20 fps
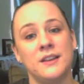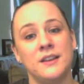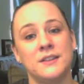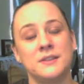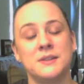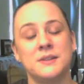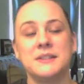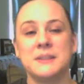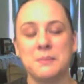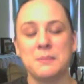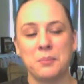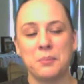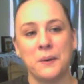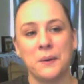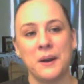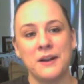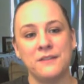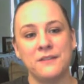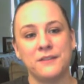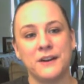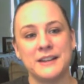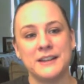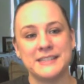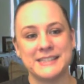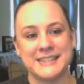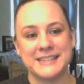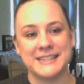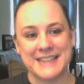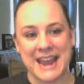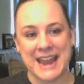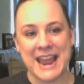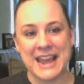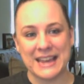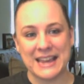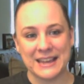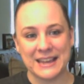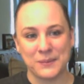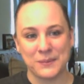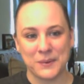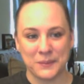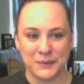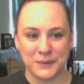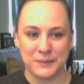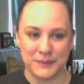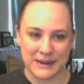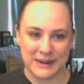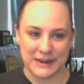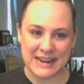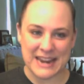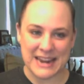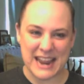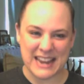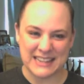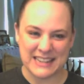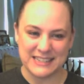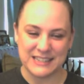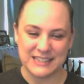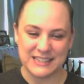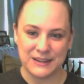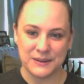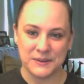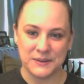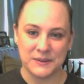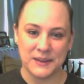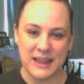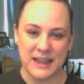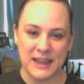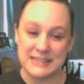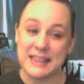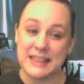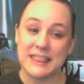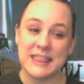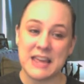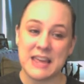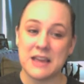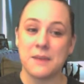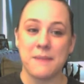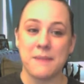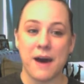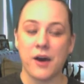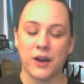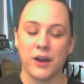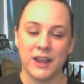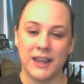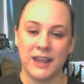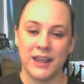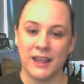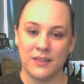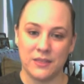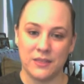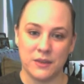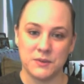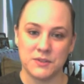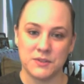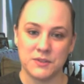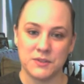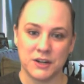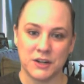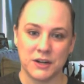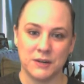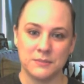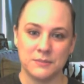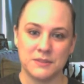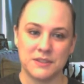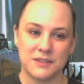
So it's important for us to take what we read and to think about it in those terms.